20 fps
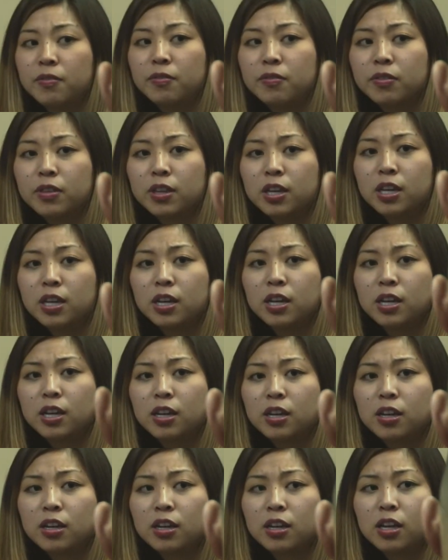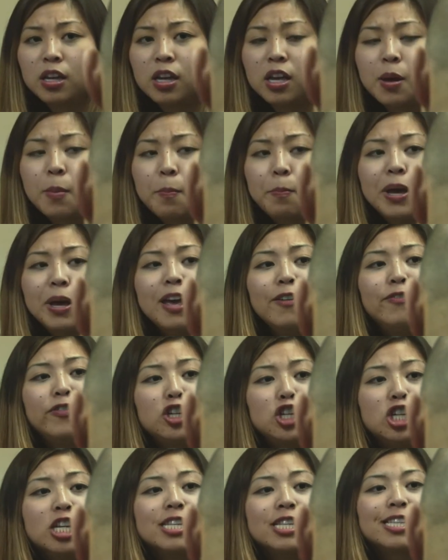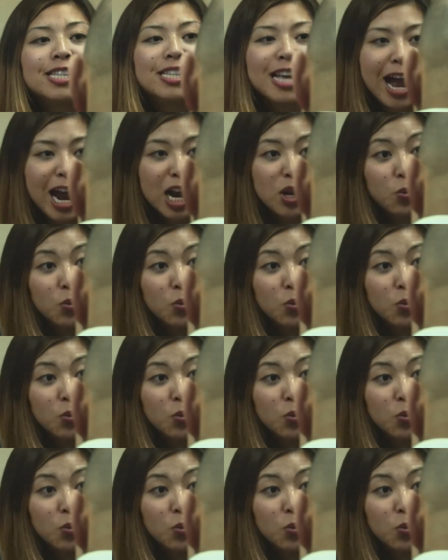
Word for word: positive, but also a source of